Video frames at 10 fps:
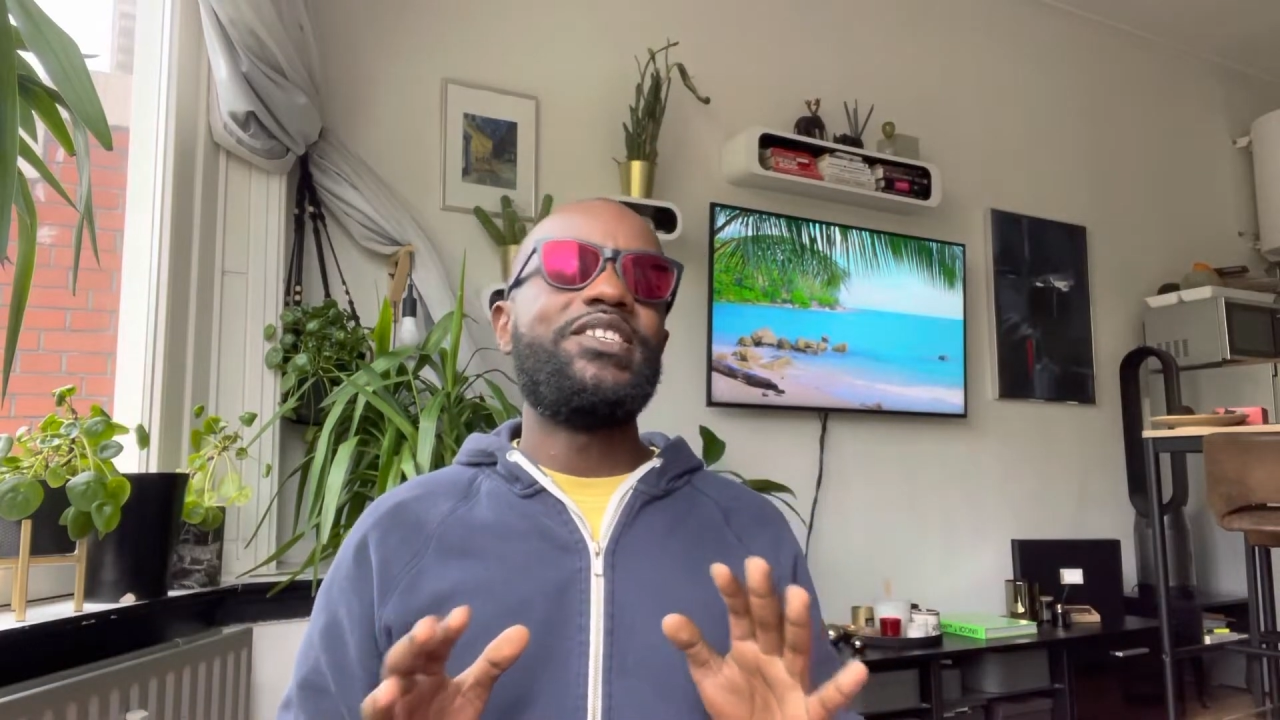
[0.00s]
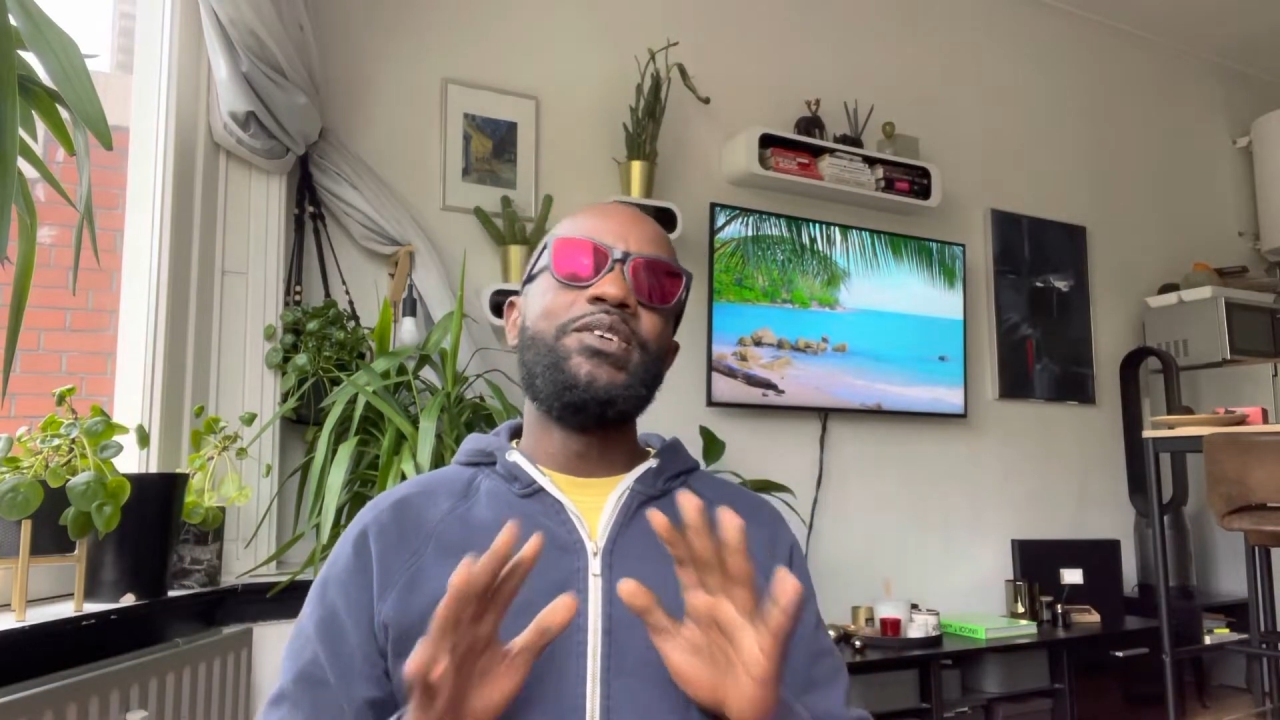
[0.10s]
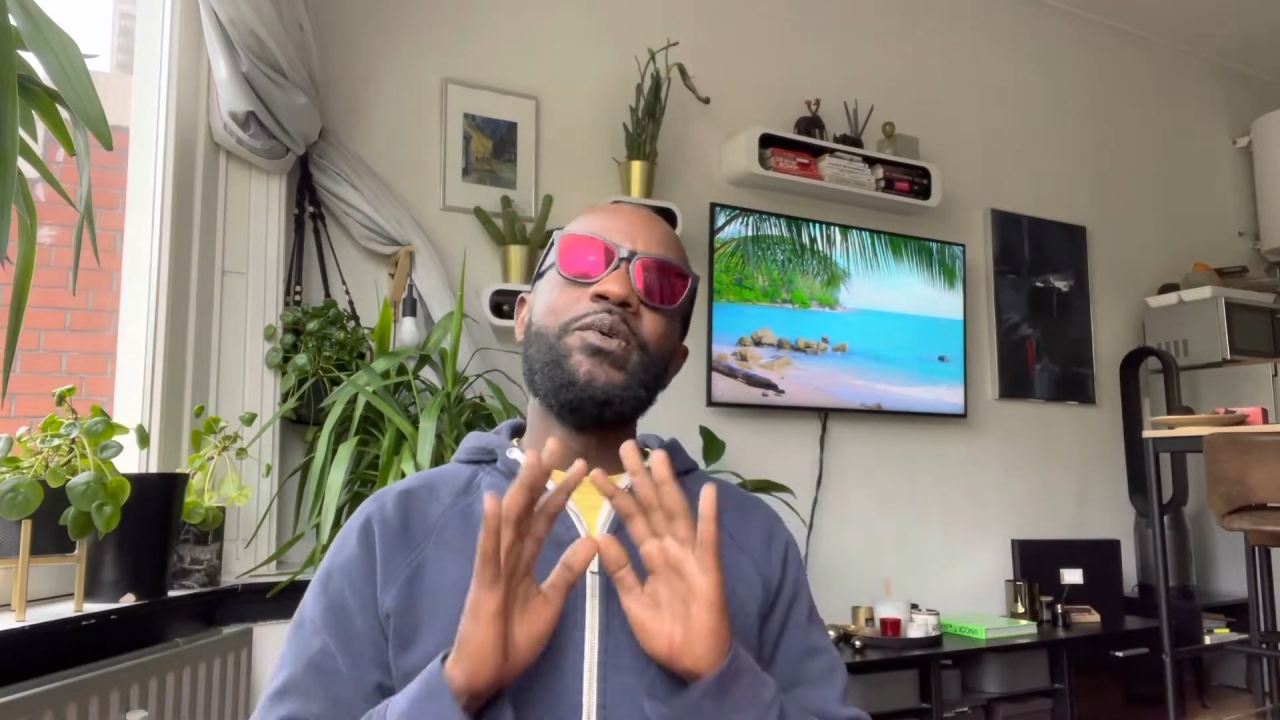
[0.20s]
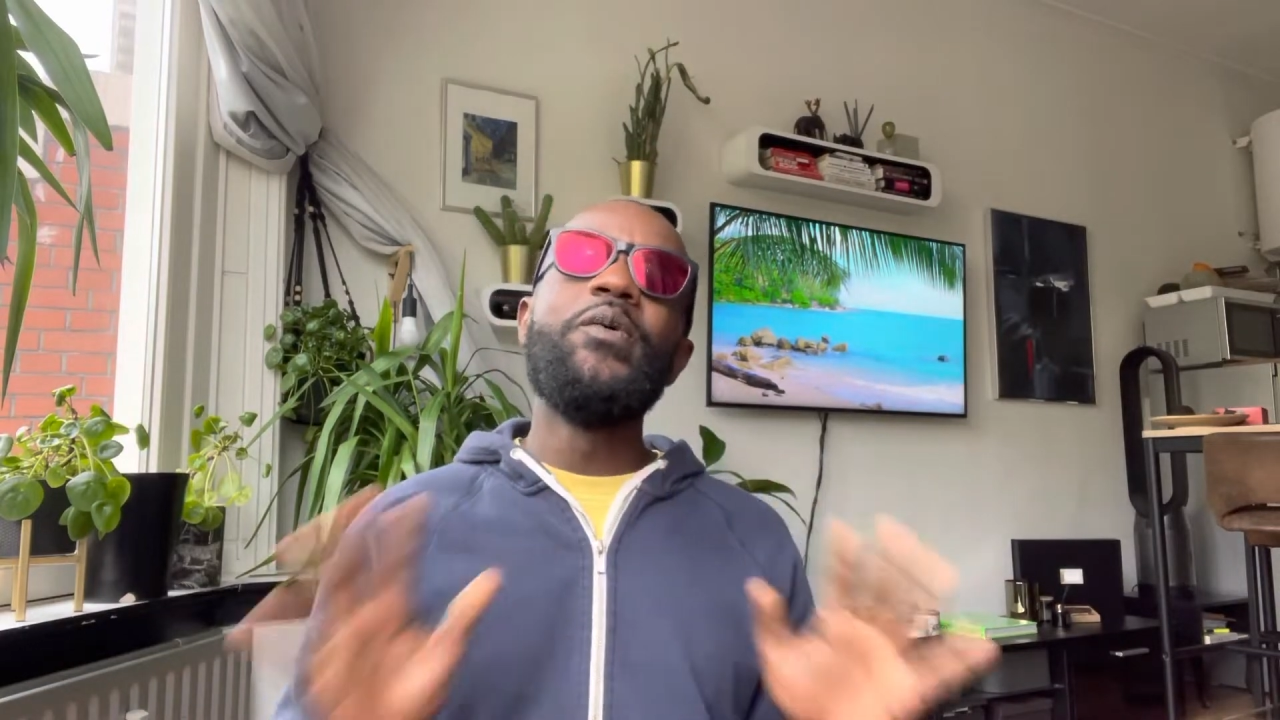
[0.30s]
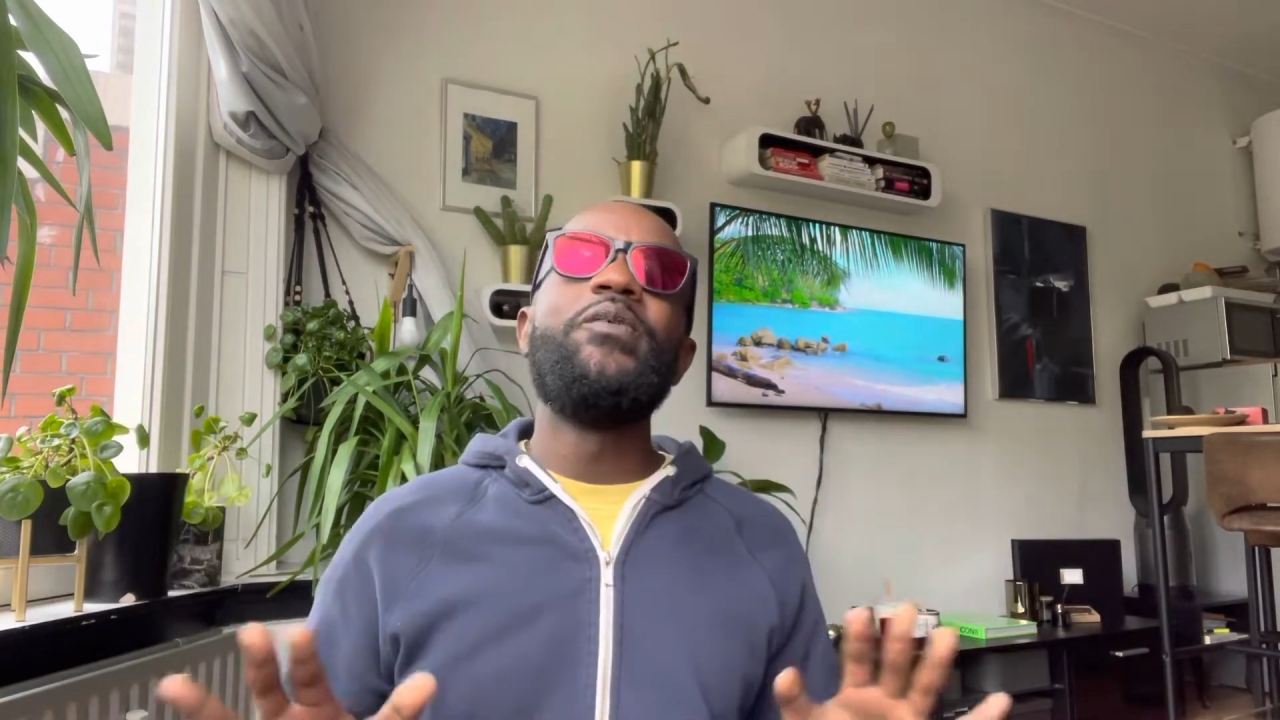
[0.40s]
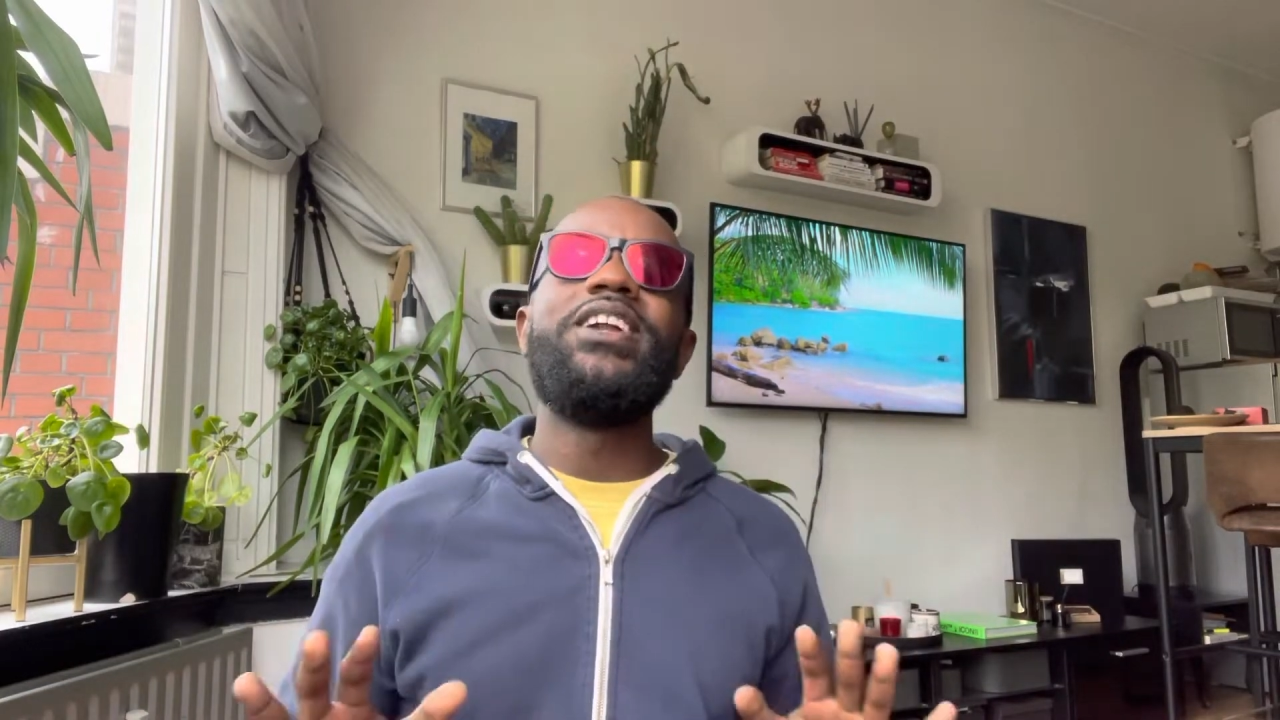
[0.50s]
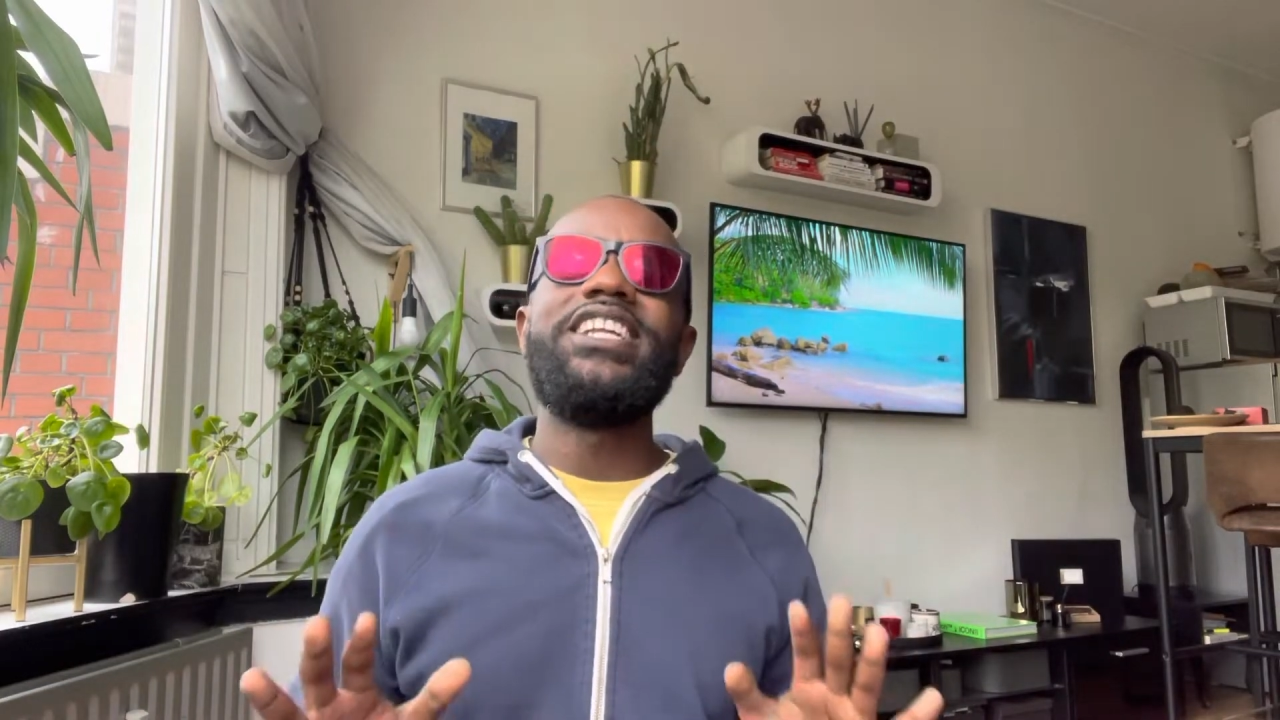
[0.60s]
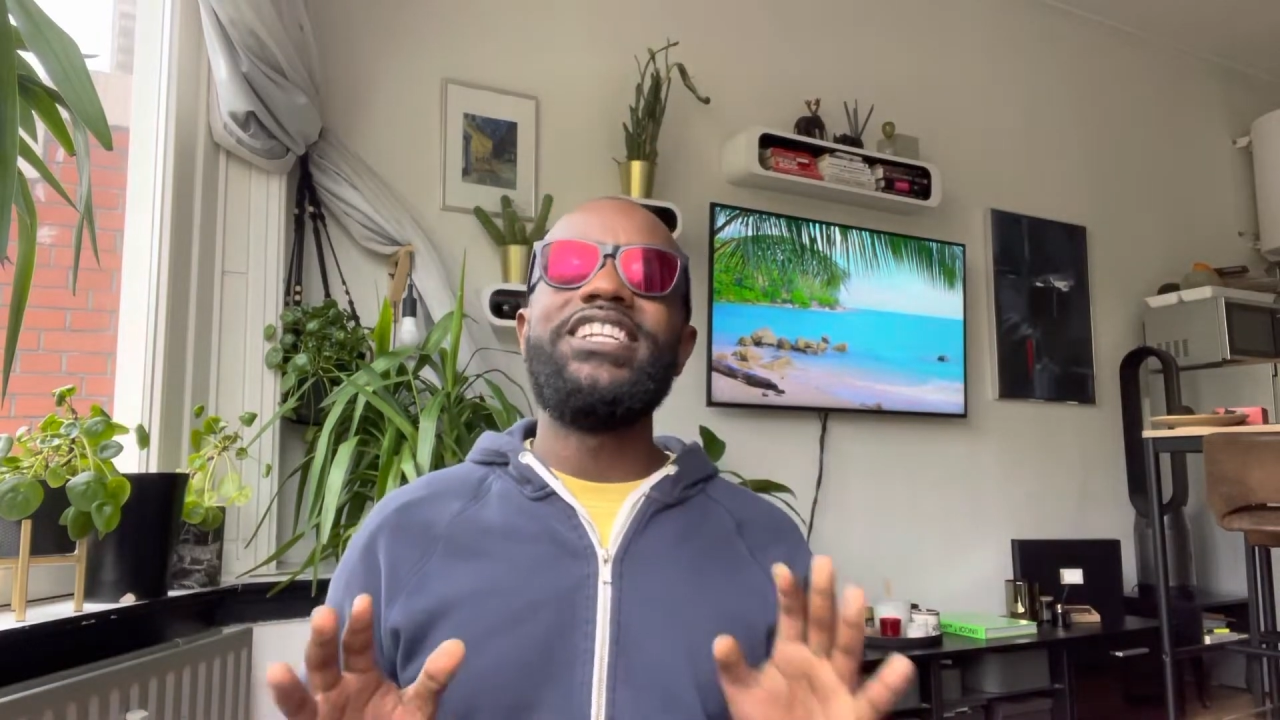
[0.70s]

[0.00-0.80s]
you already